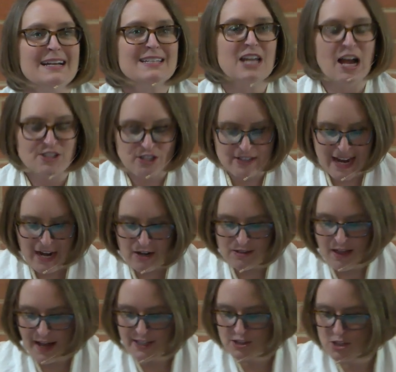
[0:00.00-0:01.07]
Dr.
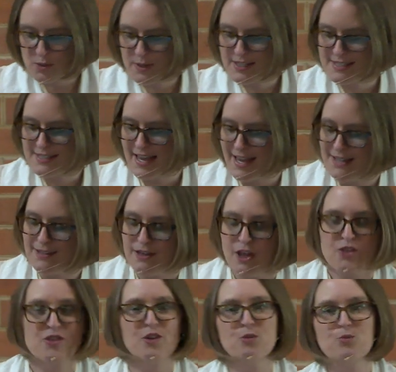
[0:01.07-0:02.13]
Karoline Lewis said,
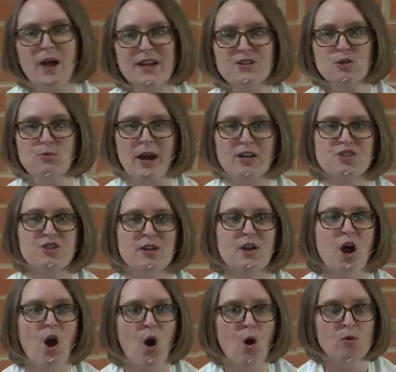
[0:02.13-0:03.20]
The resurrection
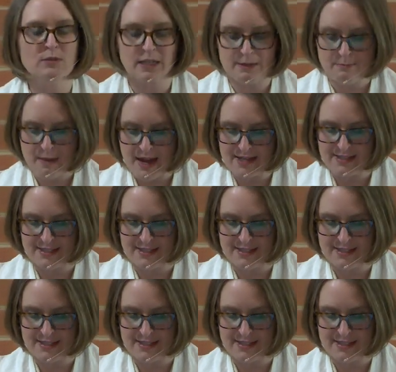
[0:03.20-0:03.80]
only makes